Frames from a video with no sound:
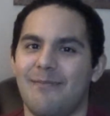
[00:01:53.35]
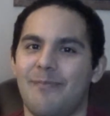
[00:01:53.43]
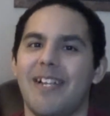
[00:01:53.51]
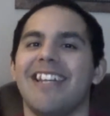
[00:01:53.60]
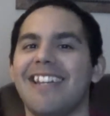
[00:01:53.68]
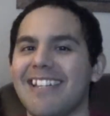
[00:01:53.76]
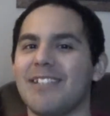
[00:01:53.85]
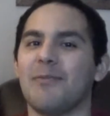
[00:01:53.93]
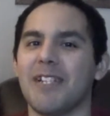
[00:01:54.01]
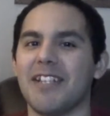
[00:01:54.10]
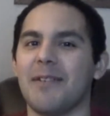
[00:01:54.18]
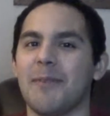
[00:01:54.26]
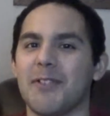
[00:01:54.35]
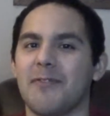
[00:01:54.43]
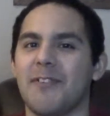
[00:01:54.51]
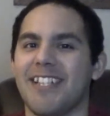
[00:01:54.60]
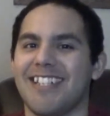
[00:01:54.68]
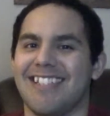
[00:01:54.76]
But it is one of the most
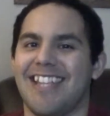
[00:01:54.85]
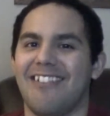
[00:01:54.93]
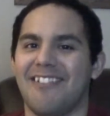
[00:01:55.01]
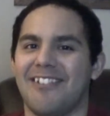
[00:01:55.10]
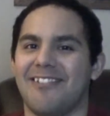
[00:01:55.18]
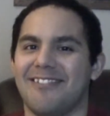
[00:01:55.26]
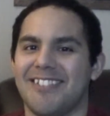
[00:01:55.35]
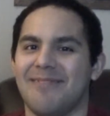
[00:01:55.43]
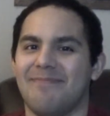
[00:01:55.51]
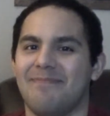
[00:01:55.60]
funniest characters.